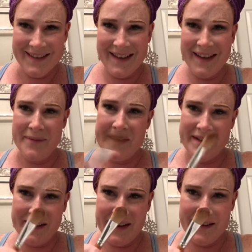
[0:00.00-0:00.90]
I have my
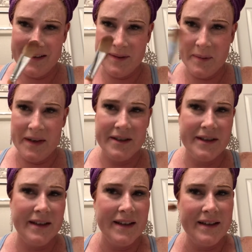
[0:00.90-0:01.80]
little highlighter brush.
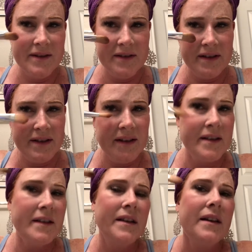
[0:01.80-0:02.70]
I like to use this because it...